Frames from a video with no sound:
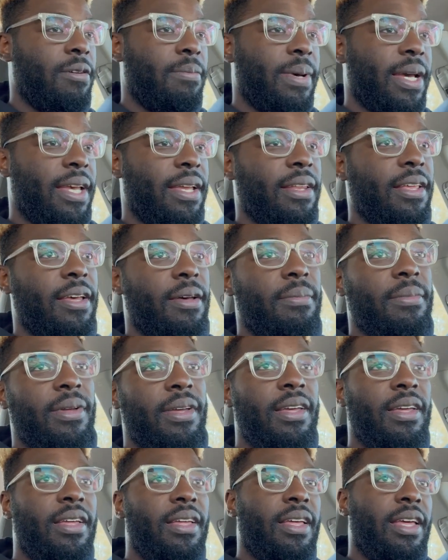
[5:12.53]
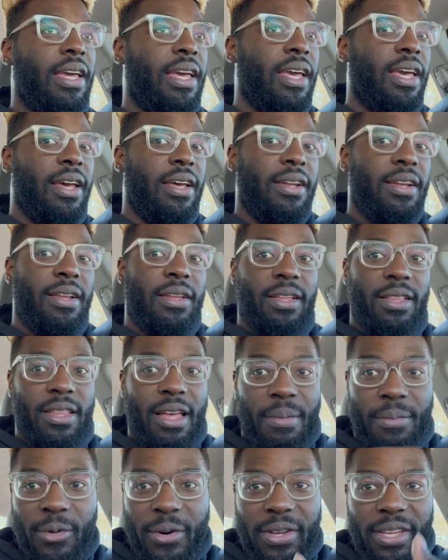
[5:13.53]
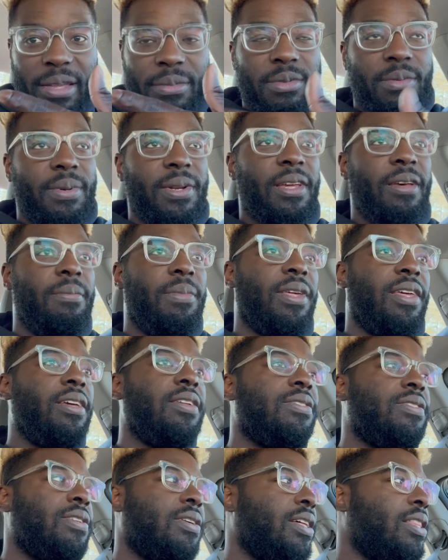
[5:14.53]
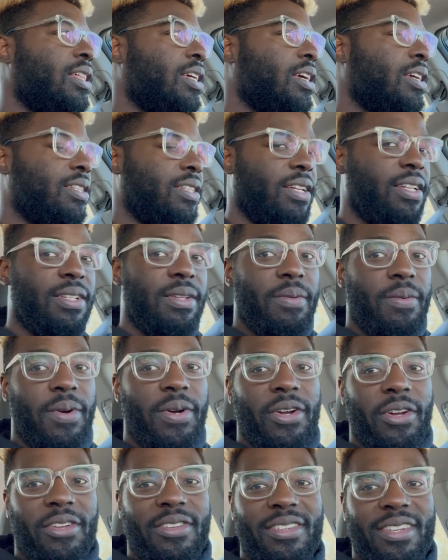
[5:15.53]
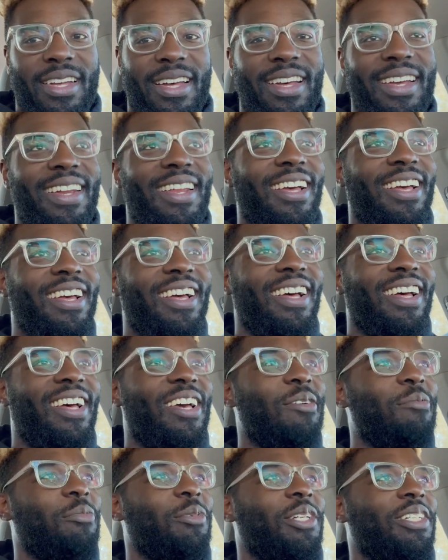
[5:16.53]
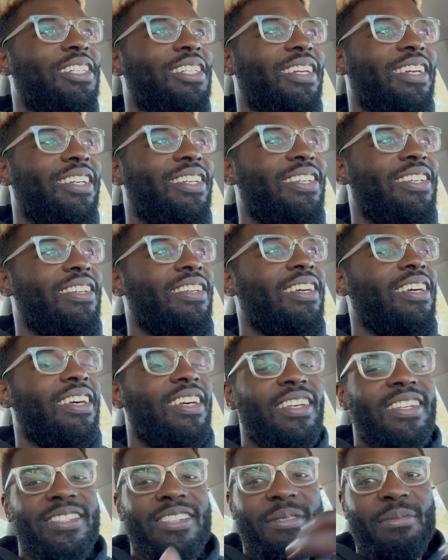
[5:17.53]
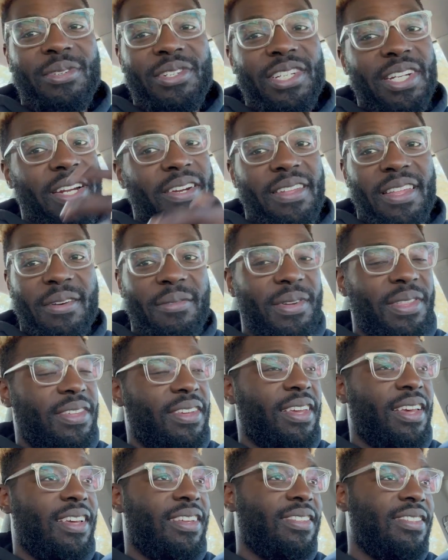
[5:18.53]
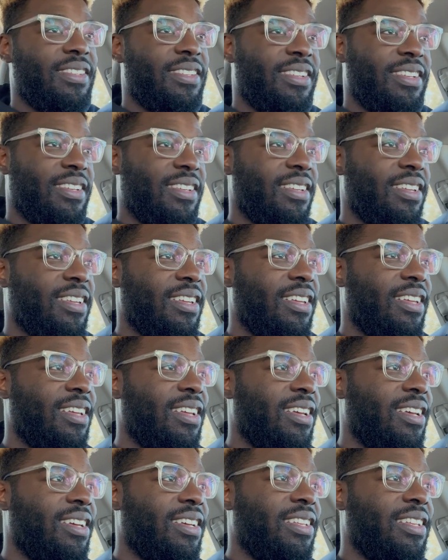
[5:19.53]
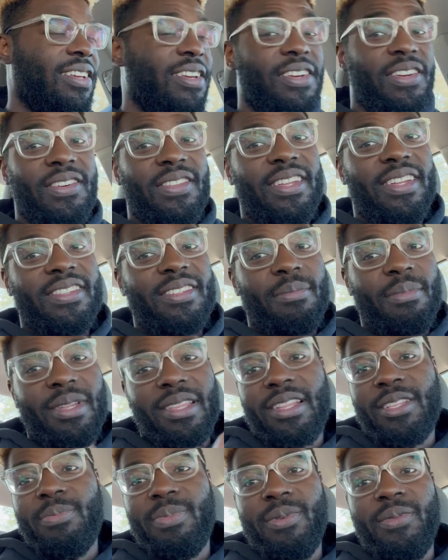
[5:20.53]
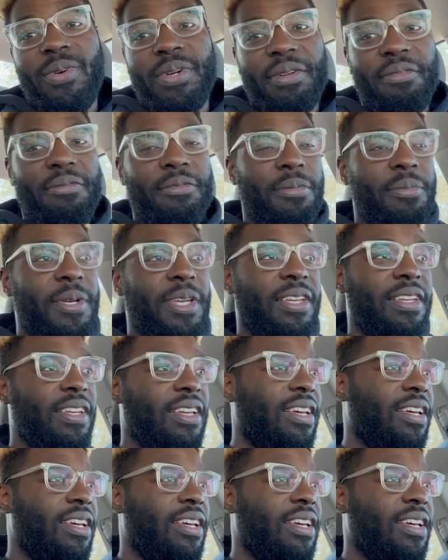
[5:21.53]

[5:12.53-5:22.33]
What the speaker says: my income, and a lot more income has been coming in. So I think it works. God, I appreciate you. So I'm just sharing that with you guys to let you know that's something that's been working for me.